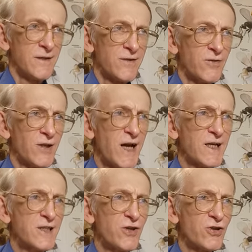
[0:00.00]
Good luck.
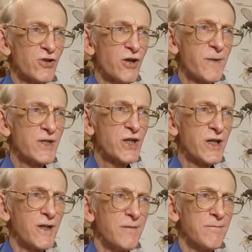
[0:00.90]
See you soon on my
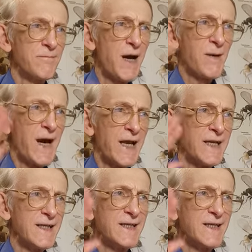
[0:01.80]
channel. Bye-bye.